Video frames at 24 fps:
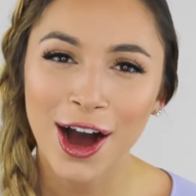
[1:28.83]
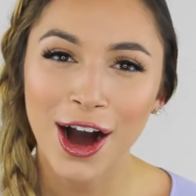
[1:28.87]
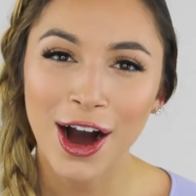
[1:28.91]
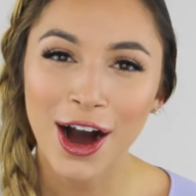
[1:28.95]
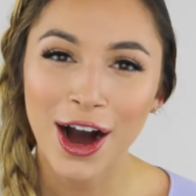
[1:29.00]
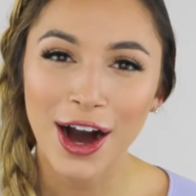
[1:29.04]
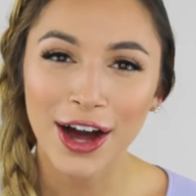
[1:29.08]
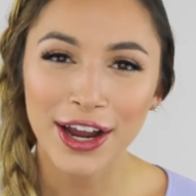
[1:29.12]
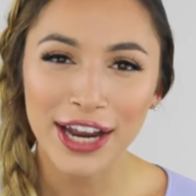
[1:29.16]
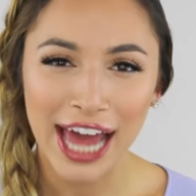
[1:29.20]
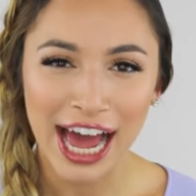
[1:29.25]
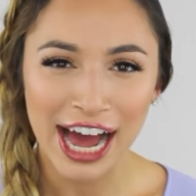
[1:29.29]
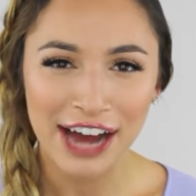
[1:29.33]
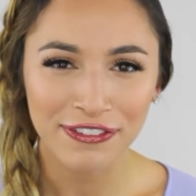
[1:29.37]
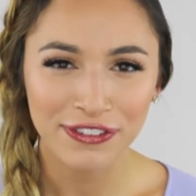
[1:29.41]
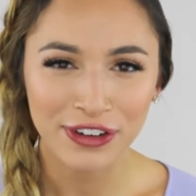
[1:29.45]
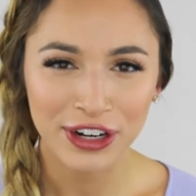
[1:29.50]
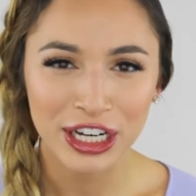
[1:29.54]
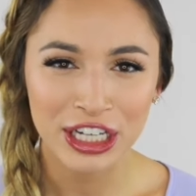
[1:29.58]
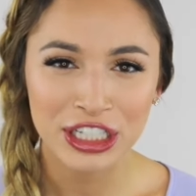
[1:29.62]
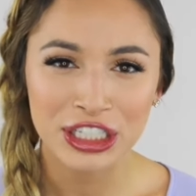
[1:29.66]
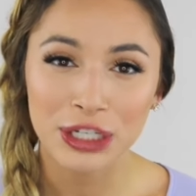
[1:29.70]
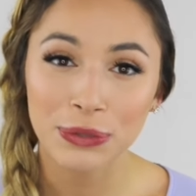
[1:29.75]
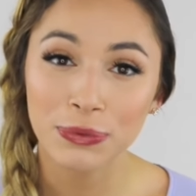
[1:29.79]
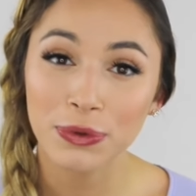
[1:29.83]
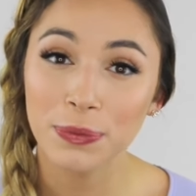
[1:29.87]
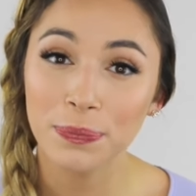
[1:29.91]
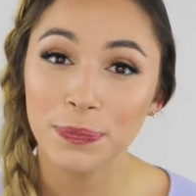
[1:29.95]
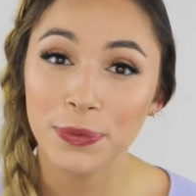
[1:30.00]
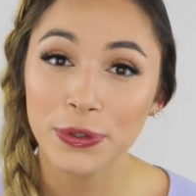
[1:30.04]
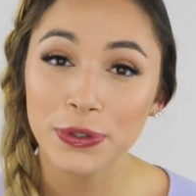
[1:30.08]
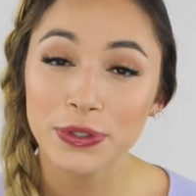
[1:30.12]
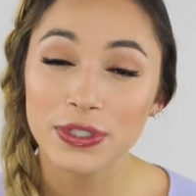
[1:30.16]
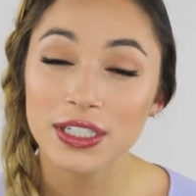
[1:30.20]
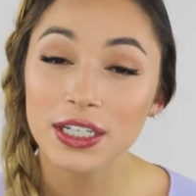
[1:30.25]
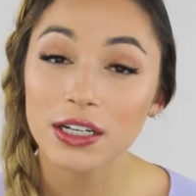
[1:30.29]
On average, it will
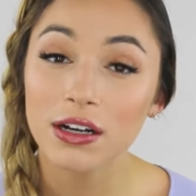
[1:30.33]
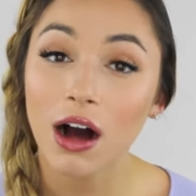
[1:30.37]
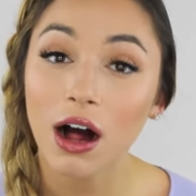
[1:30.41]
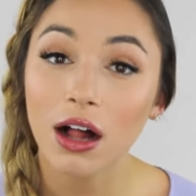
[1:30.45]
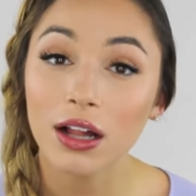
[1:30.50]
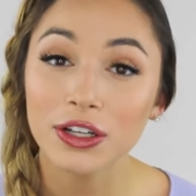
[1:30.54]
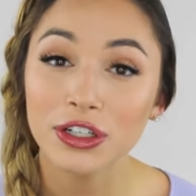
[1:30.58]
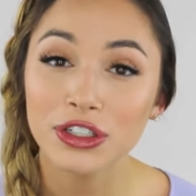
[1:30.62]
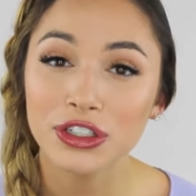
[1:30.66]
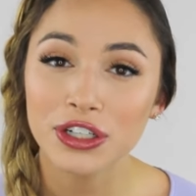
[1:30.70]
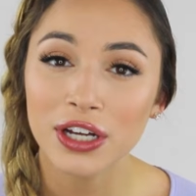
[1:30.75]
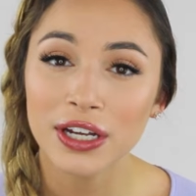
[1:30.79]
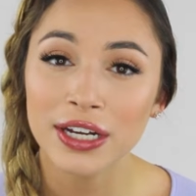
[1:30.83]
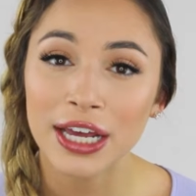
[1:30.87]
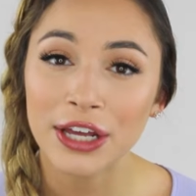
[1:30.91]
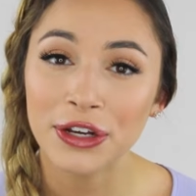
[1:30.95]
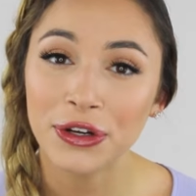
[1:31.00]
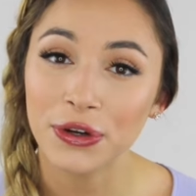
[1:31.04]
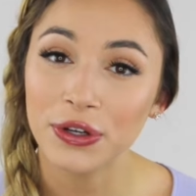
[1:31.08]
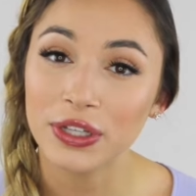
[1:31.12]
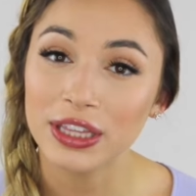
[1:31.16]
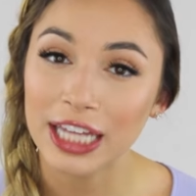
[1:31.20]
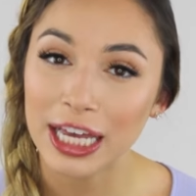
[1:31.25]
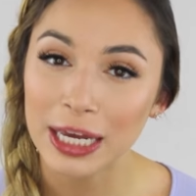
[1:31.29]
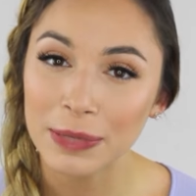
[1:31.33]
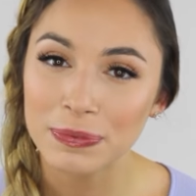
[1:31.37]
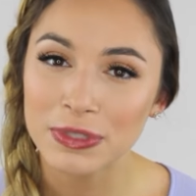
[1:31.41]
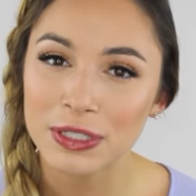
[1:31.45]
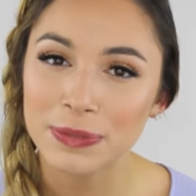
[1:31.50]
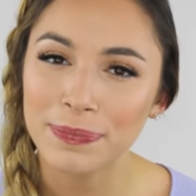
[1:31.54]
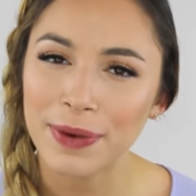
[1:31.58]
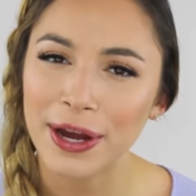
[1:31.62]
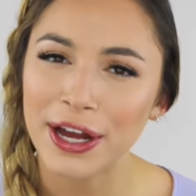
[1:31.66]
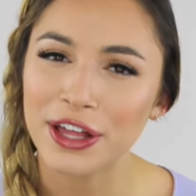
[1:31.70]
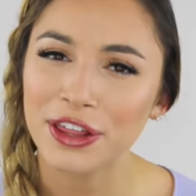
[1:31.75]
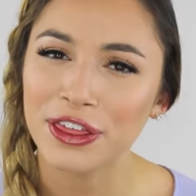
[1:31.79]
boost the collagen in your lips
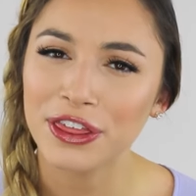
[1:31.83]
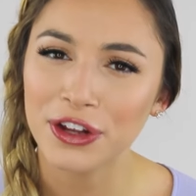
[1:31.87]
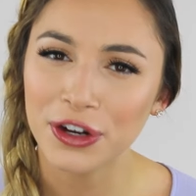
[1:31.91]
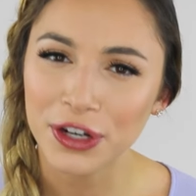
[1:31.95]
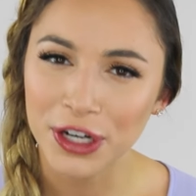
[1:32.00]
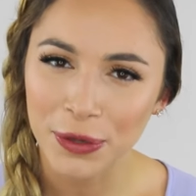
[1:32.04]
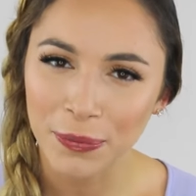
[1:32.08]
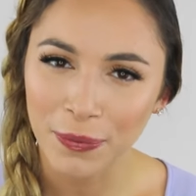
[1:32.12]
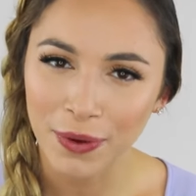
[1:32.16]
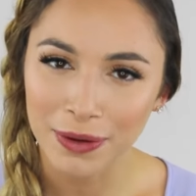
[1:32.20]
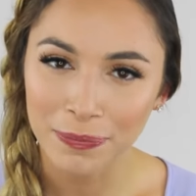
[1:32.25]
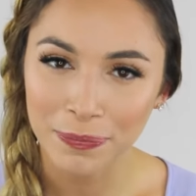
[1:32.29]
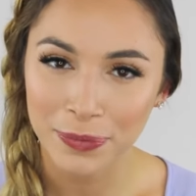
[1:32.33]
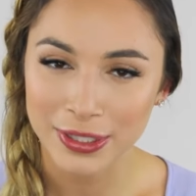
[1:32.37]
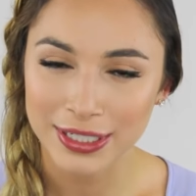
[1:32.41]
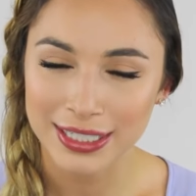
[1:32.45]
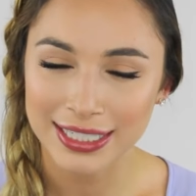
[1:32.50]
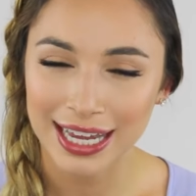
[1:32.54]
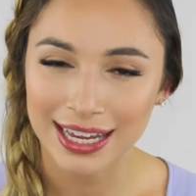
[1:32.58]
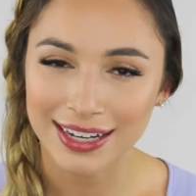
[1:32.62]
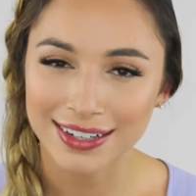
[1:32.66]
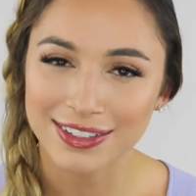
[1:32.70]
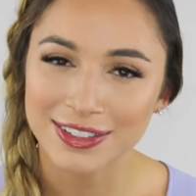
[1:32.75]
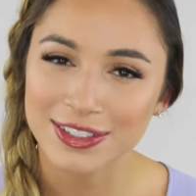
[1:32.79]
by 31%.